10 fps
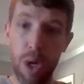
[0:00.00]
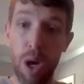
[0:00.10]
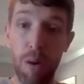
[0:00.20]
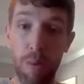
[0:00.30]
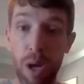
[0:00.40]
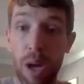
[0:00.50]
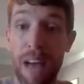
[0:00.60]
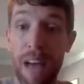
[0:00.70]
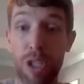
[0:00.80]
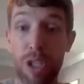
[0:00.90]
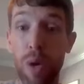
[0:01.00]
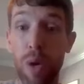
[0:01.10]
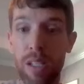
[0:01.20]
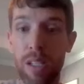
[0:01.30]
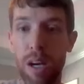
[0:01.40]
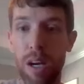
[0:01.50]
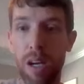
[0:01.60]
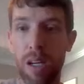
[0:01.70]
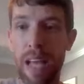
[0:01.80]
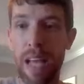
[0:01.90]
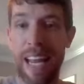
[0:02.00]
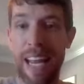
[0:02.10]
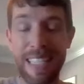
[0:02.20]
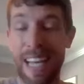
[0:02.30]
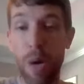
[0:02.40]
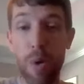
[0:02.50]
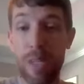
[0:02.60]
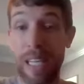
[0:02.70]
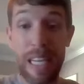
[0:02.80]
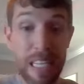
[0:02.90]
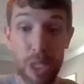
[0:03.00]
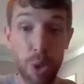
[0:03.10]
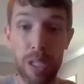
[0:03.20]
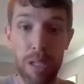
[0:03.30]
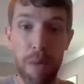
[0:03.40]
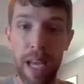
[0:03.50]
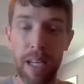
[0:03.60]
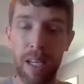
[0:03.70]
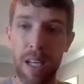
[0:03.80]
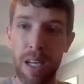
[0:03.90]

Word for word: all we all have a choice on, and it's not always an easy choice to make.